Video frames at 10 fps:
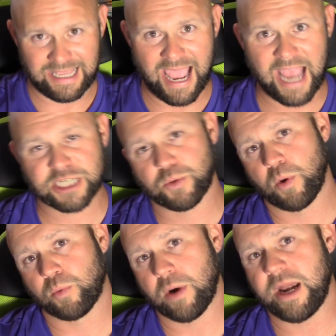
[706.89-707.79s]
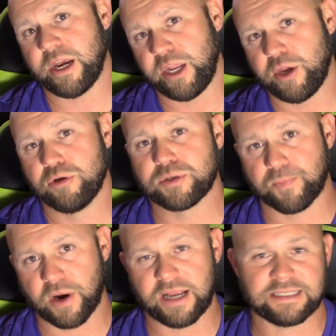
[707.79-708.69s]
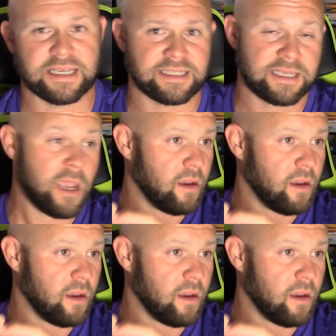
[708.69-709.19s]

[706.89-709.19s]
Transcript: the actual ready-to-use price as